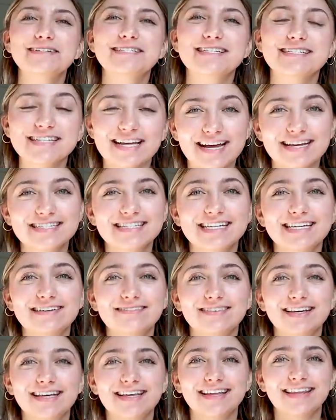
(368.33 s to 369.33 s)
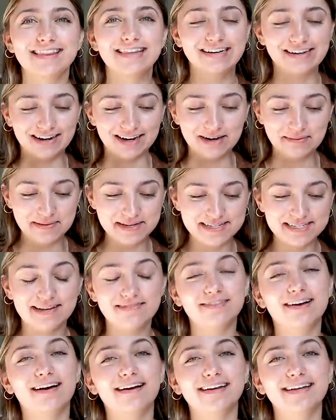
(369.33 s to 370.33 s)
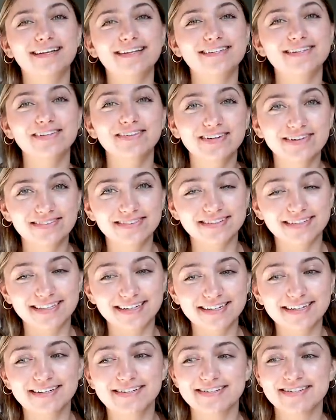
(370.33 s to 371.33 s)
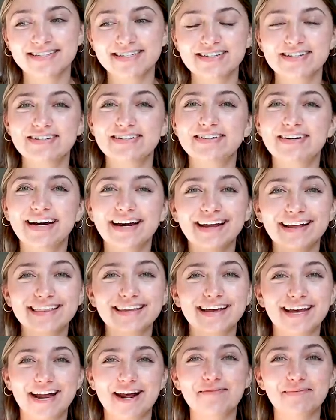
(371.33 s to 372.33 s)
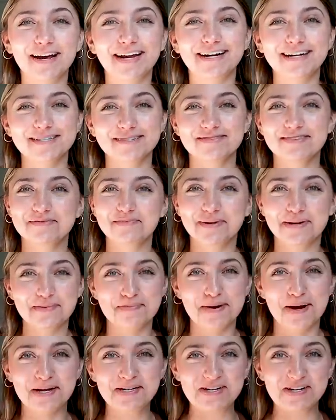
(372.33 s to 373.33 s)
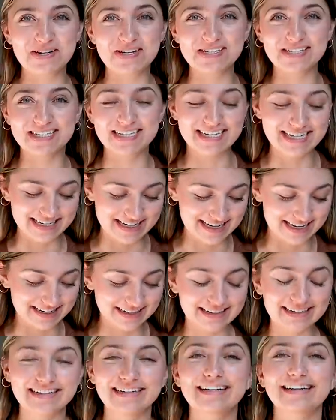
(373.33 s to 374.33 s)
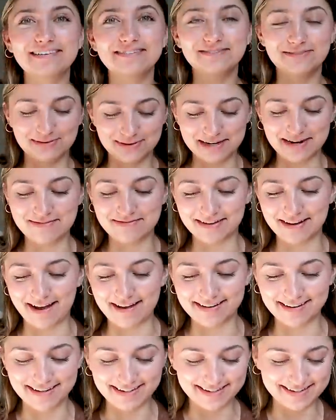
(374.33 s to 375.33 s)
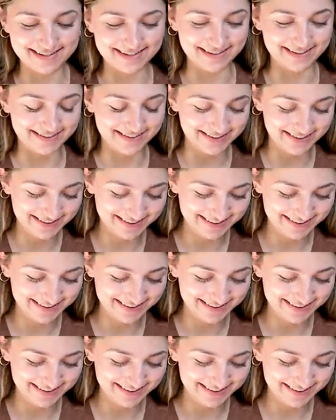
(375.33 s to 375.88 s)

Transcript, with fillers: was just asking me the hobbies I've gotten into over the years, so I thought I might as well put a montage in here of what I've gotten into.